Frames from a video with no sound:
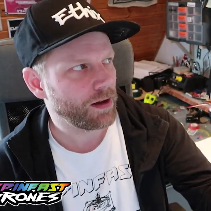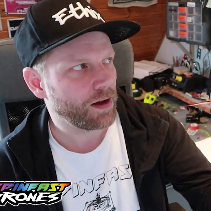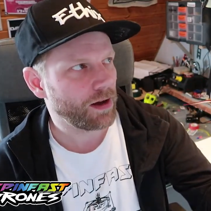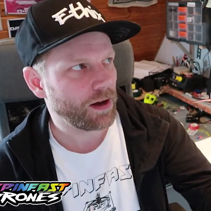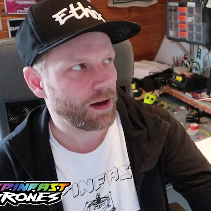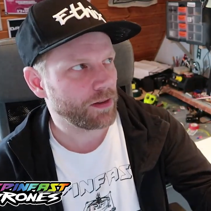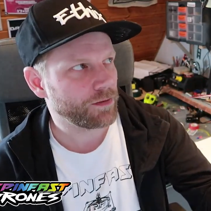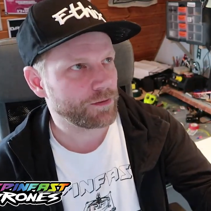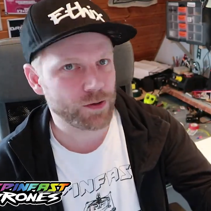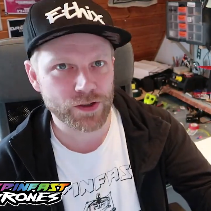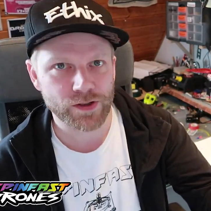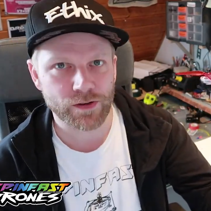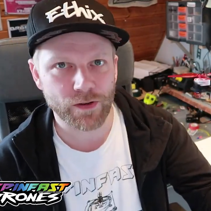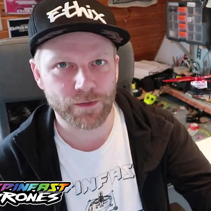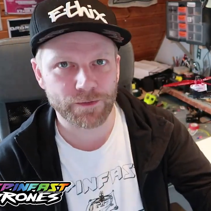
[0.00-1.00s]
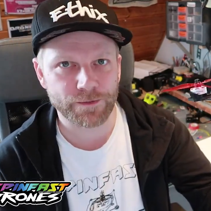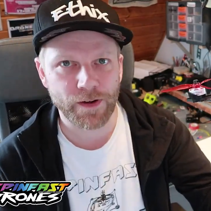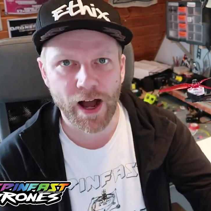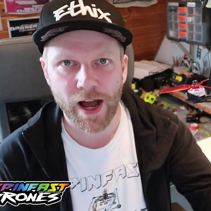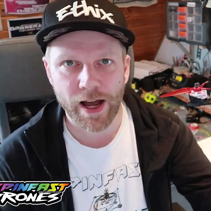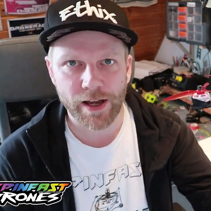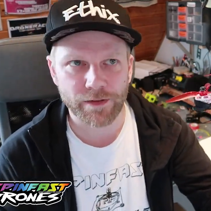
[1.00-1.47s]
the first
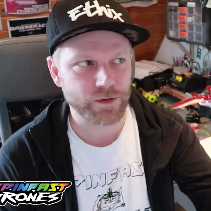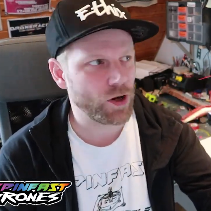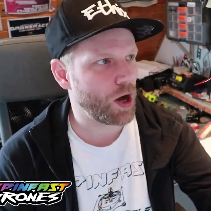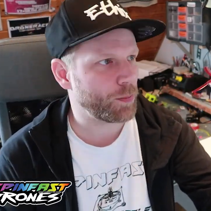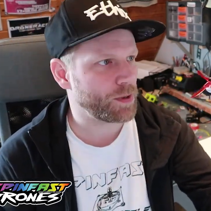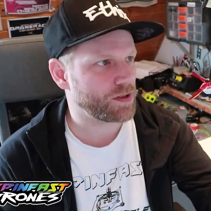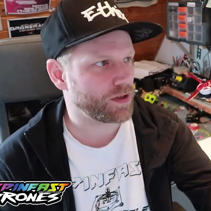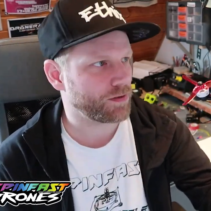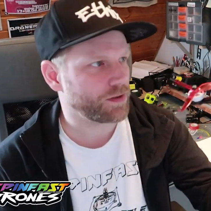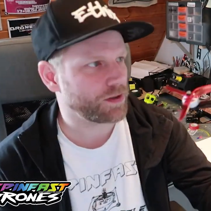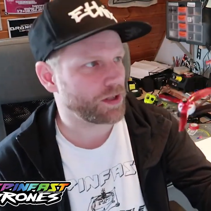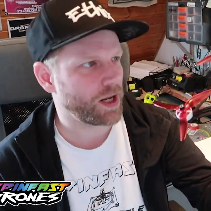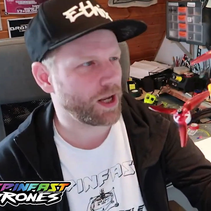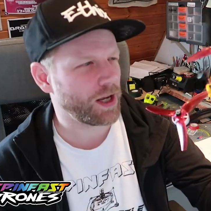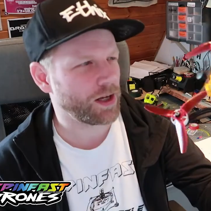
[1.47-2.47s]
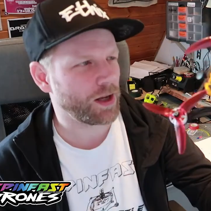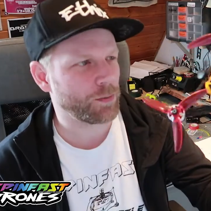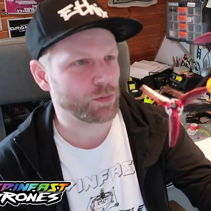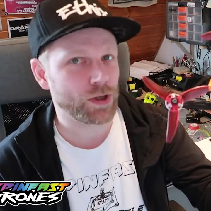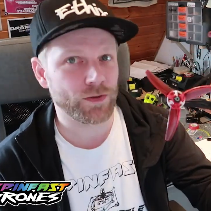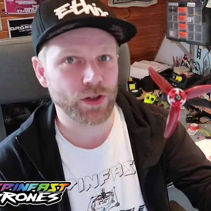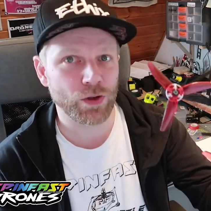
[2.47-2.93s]
5 copies of it, and
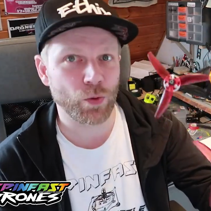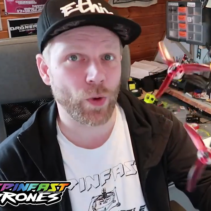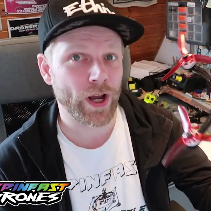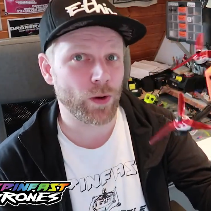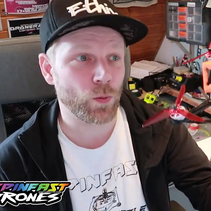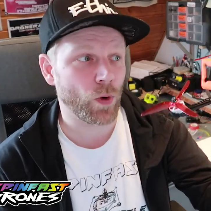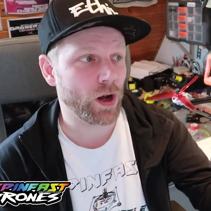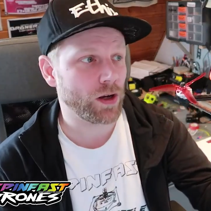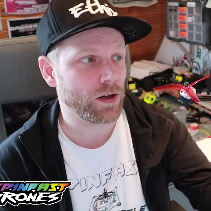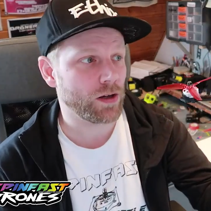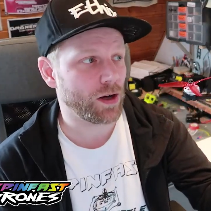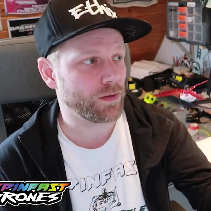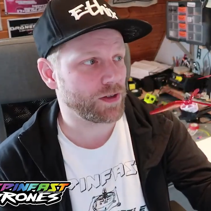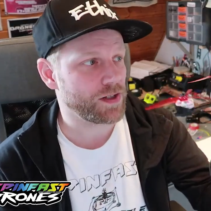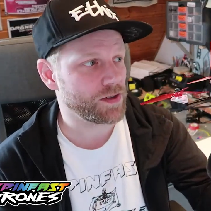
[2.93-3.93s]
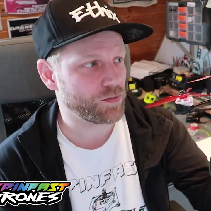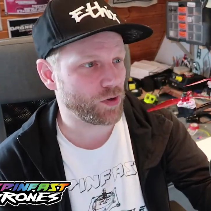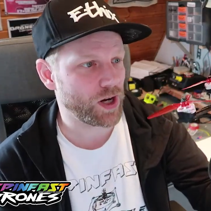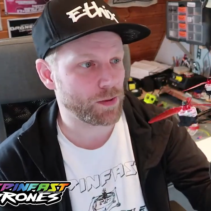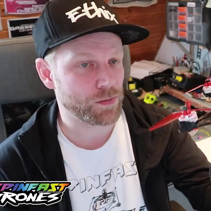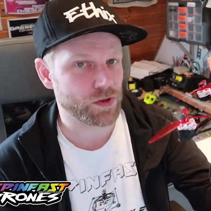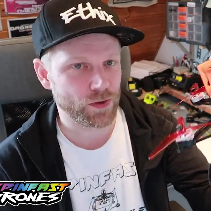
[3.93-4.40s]
I'm giving away one of these
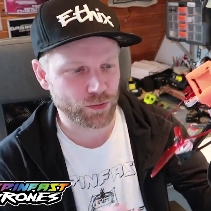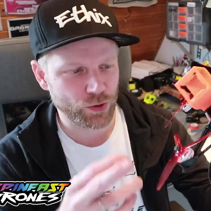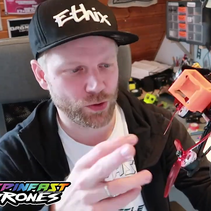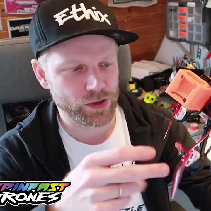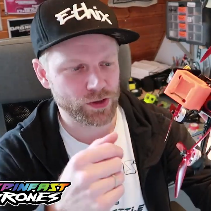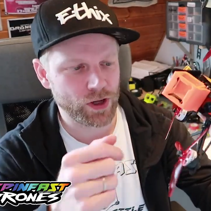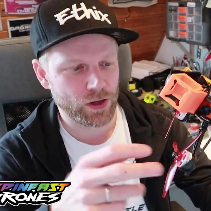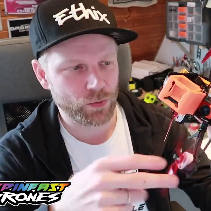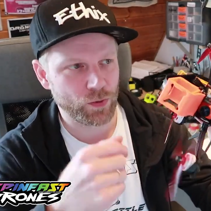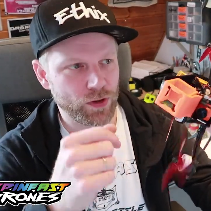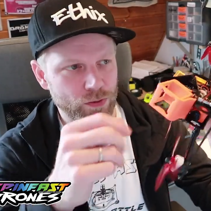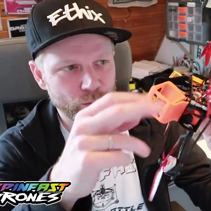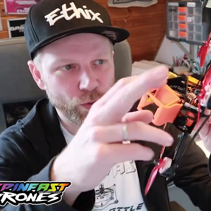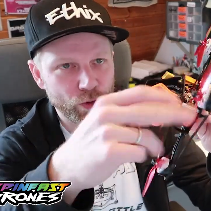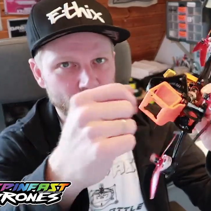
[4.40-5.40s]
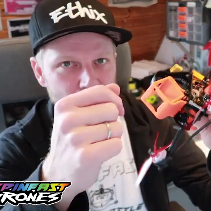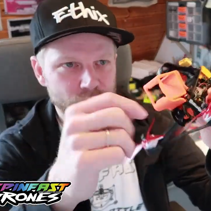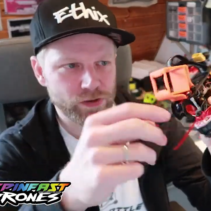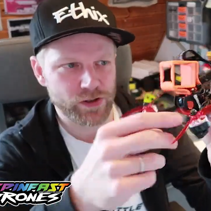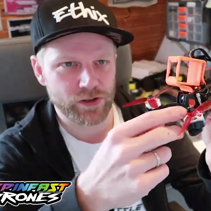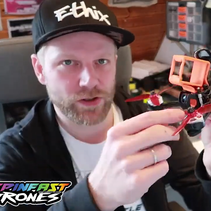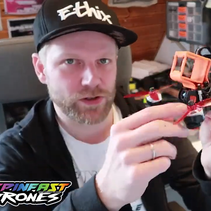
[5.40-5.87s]
frames. Of course not with
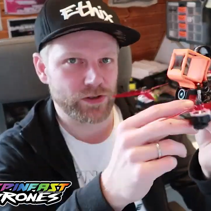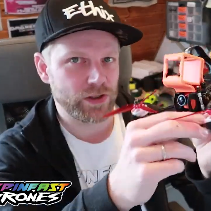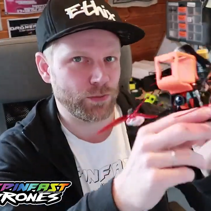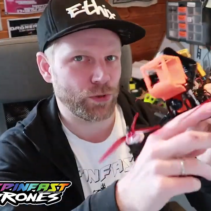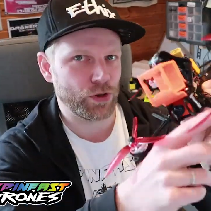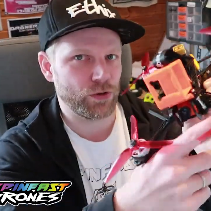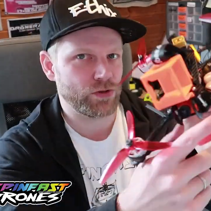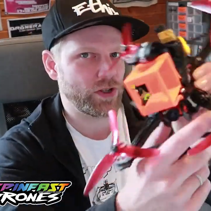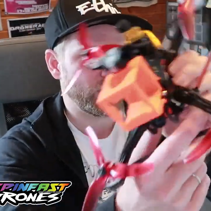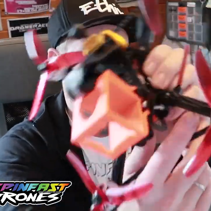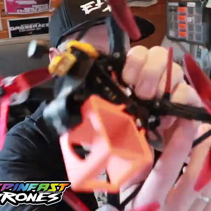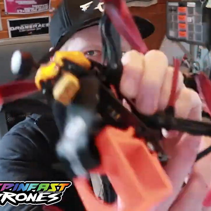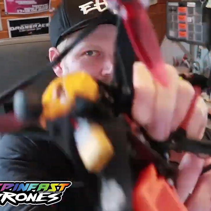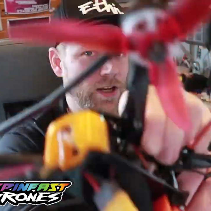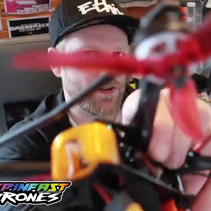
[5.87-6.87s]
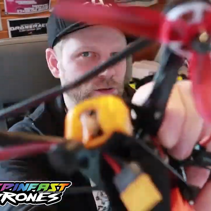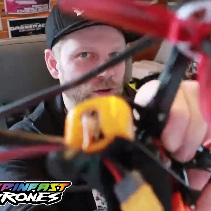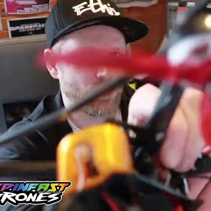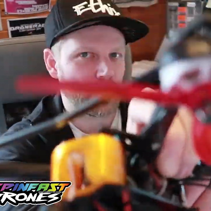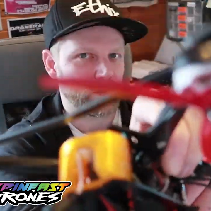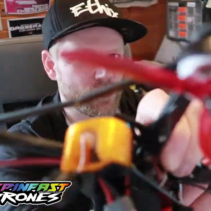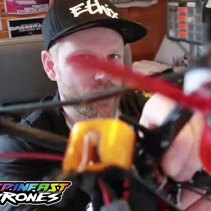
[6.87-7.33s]
motors, these are steel motors, I can't give
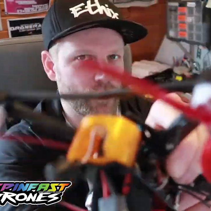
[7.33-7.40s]
you those,